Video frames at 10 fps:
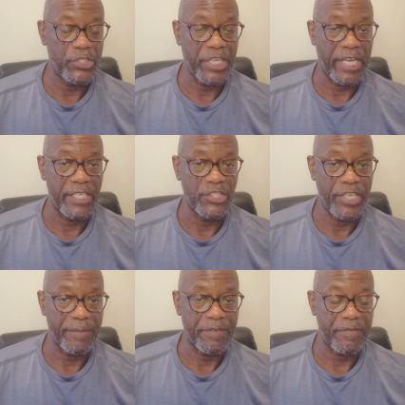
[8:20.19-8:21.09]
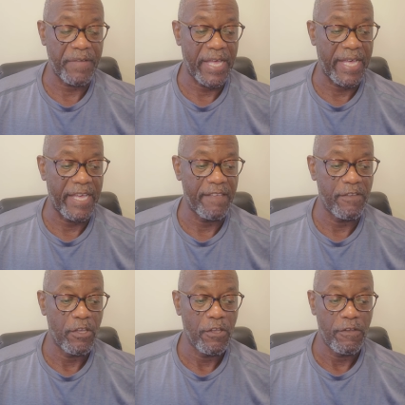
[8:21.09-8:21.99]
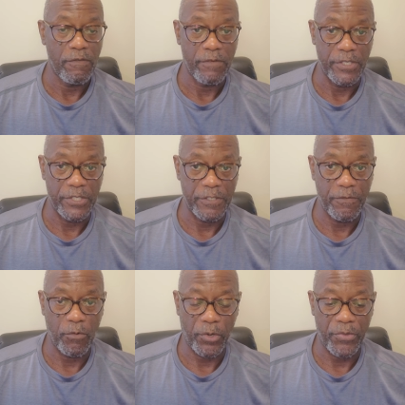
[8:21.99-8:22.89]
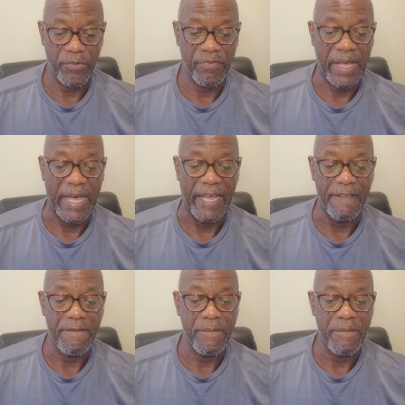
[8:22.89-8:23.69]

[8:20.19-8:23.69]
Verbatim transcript: John chapter 5, verses 4 through 5.